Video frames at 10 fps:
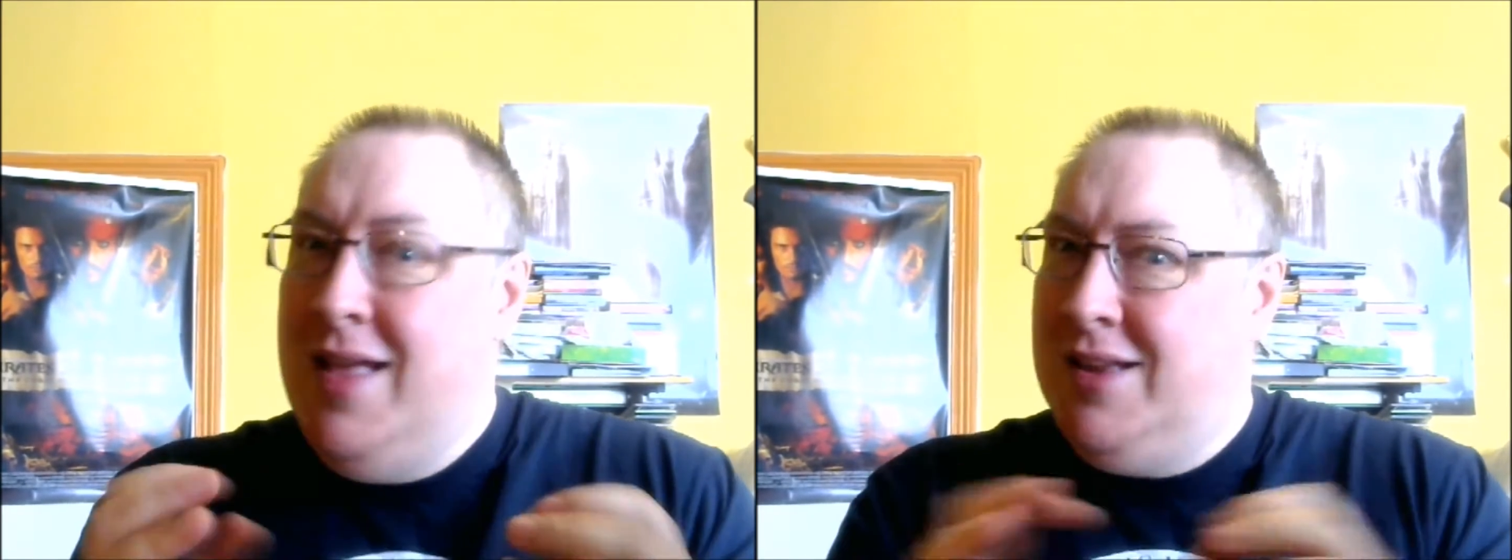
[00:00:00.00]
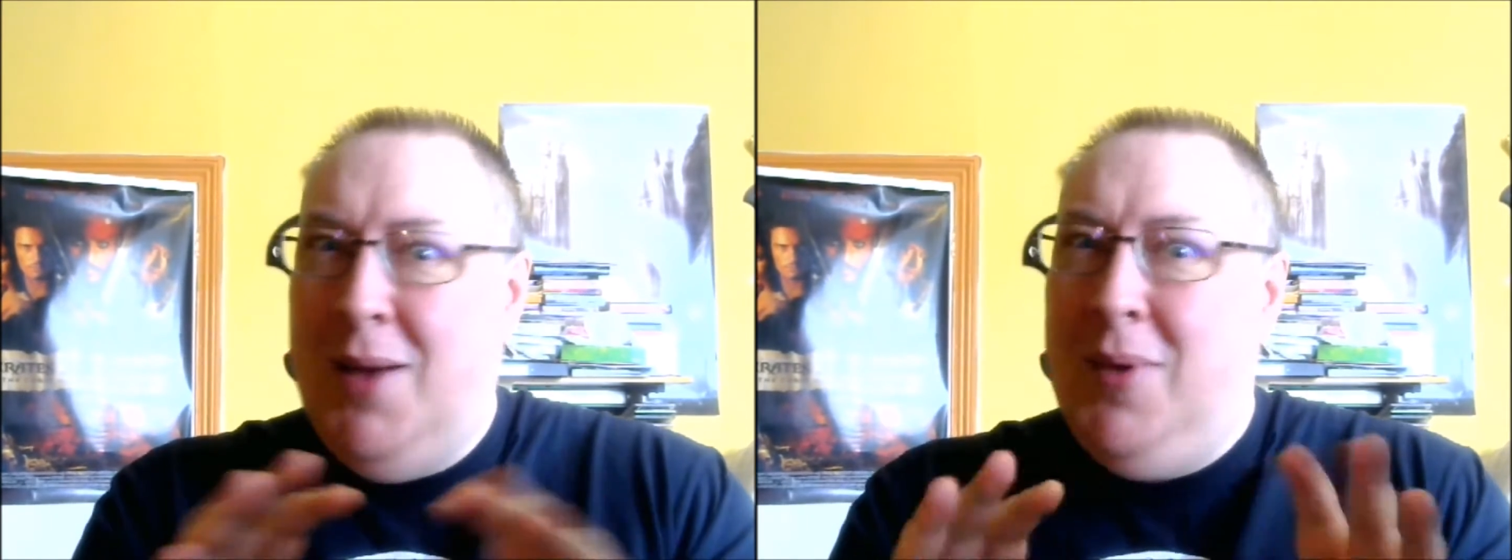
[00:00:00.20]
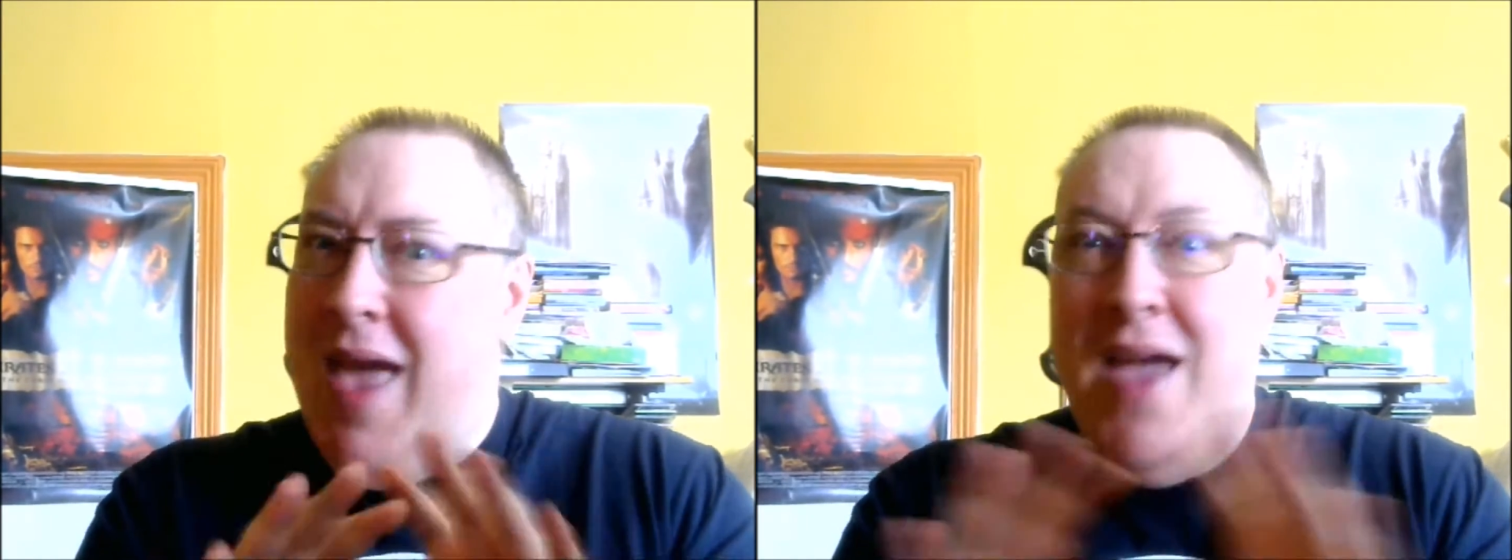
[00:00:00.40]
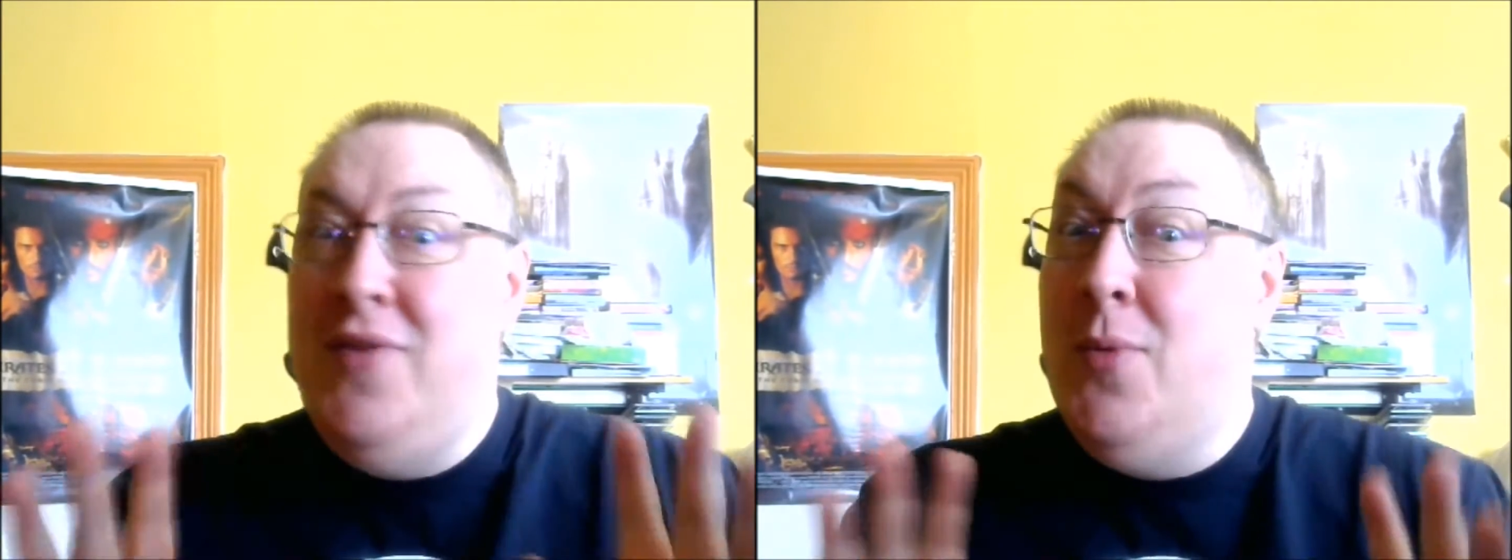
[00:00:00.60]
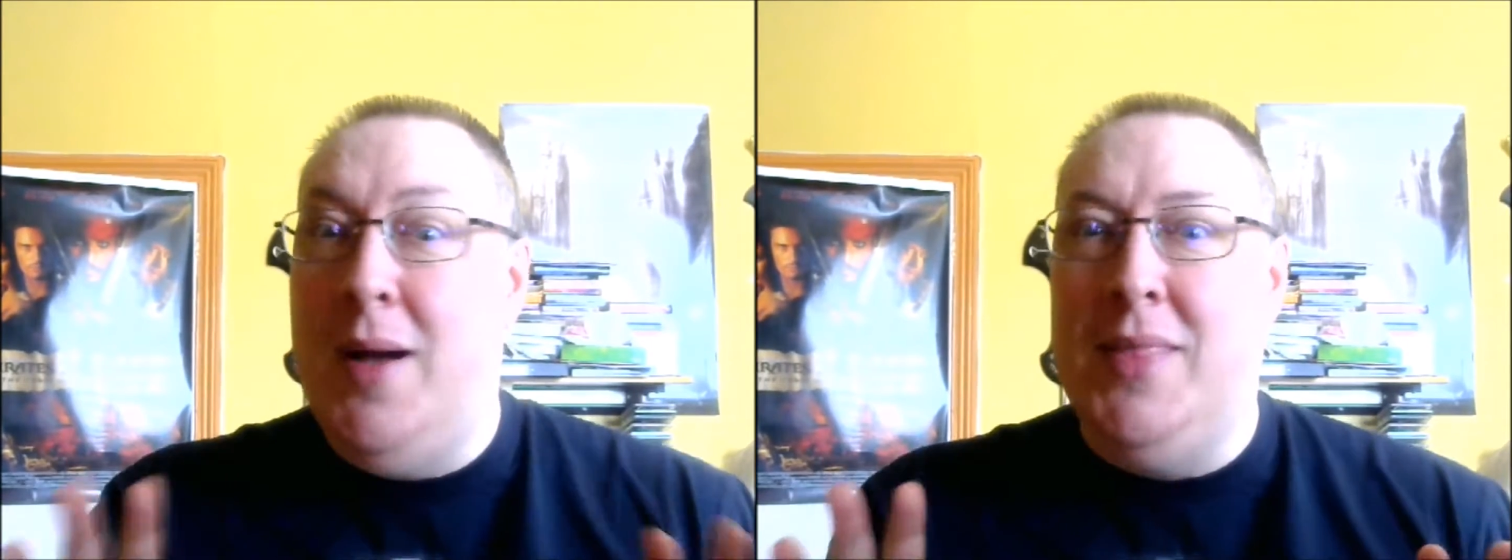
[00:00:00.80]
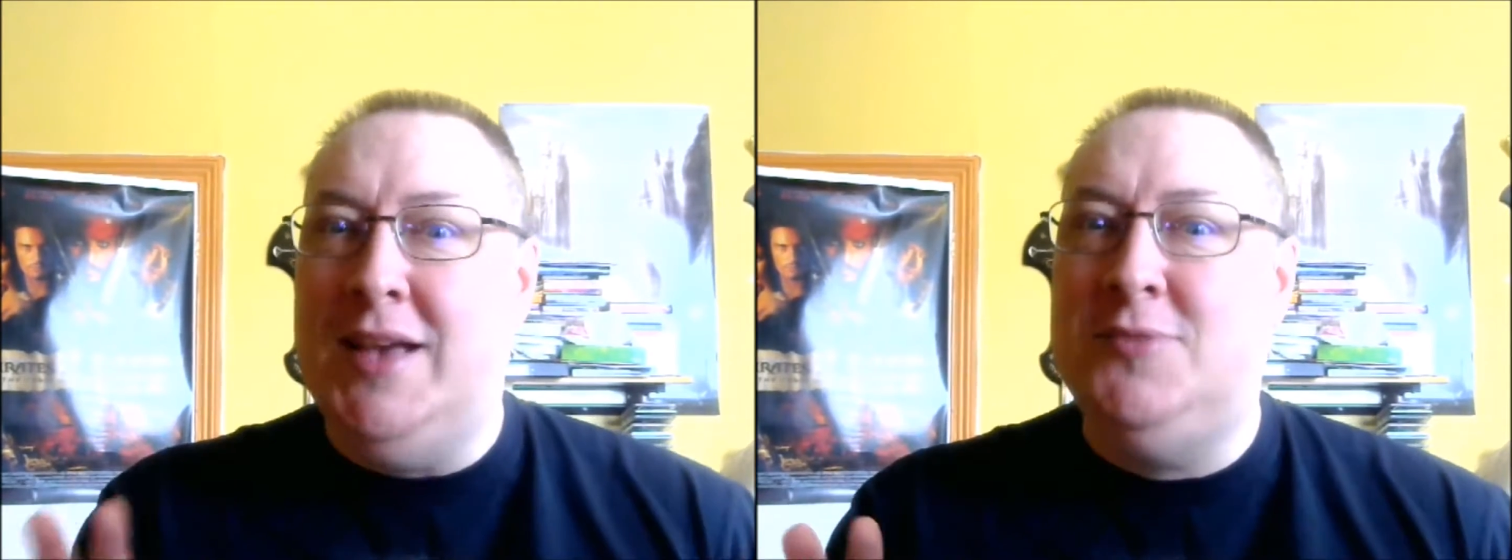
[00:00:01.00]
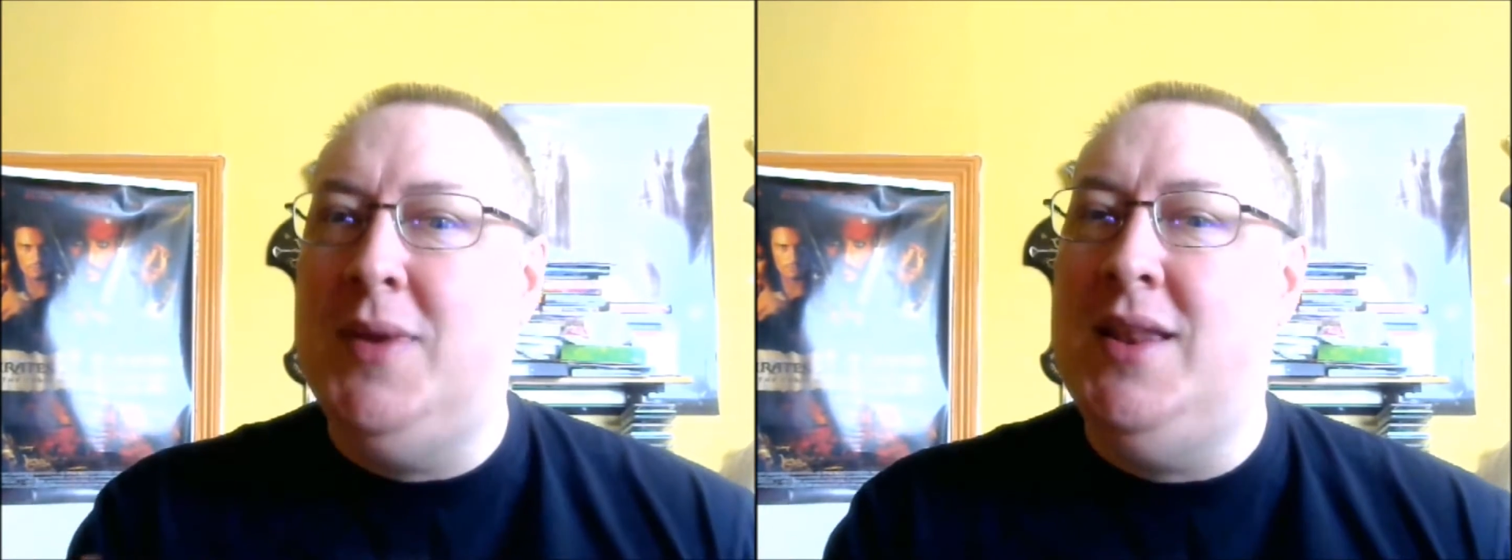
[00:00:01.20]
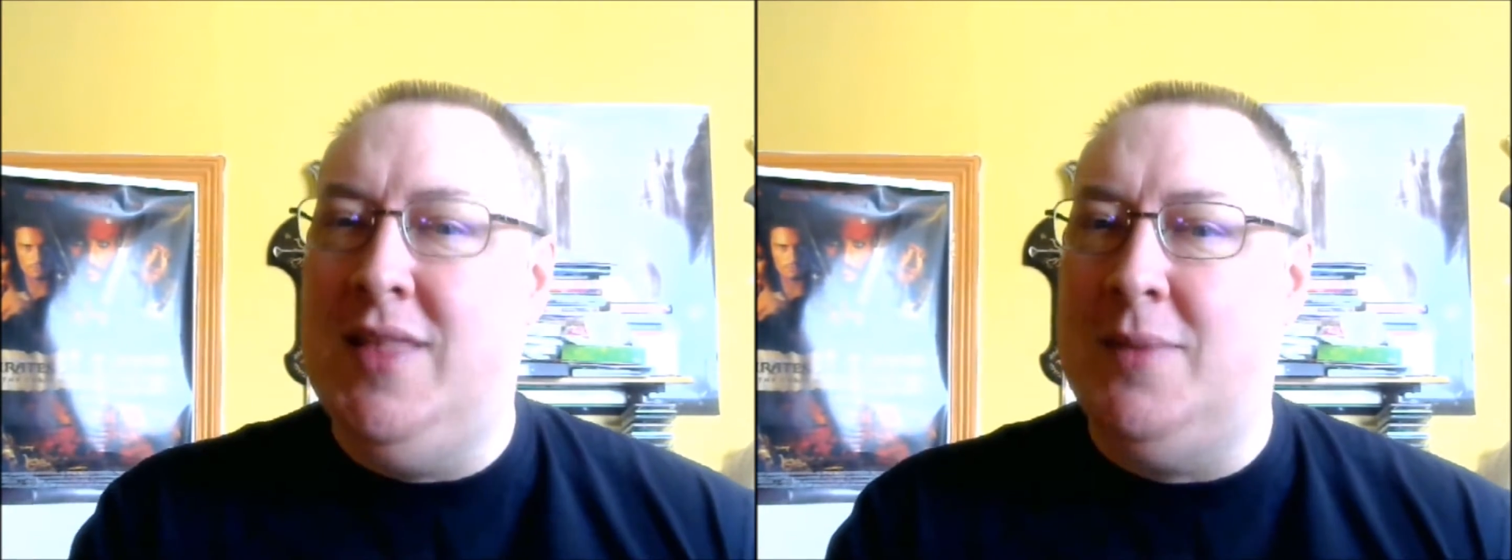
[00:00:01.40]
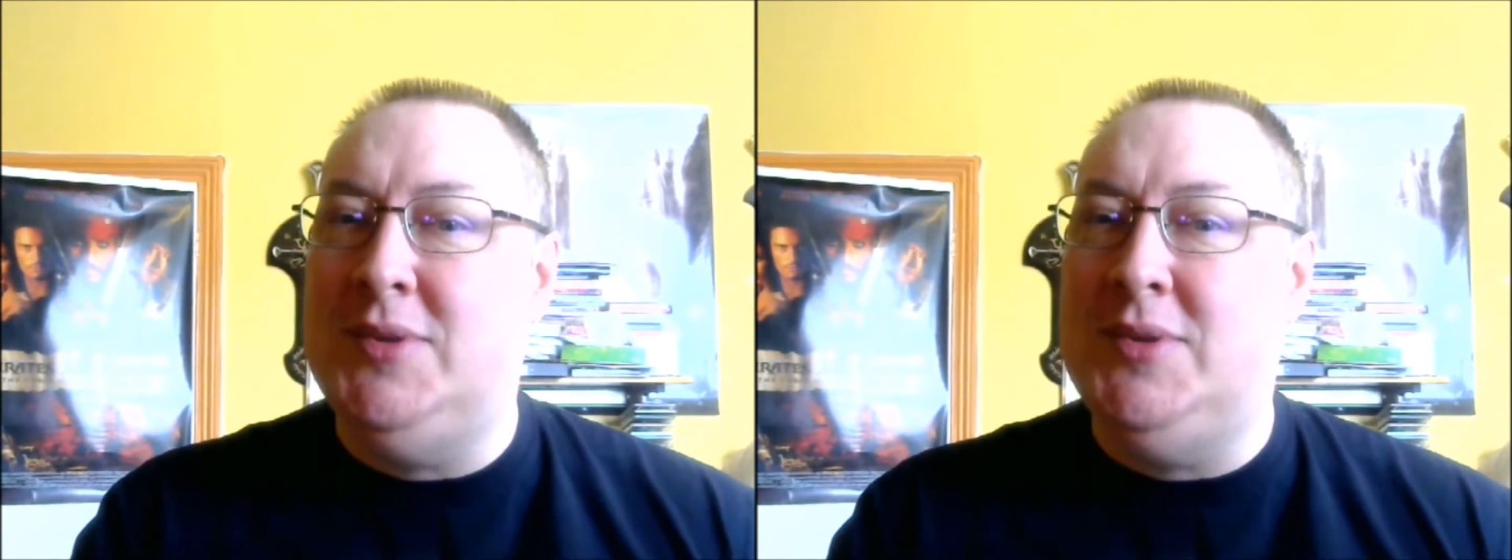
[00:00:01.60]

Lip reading: Come on, everyone has been in that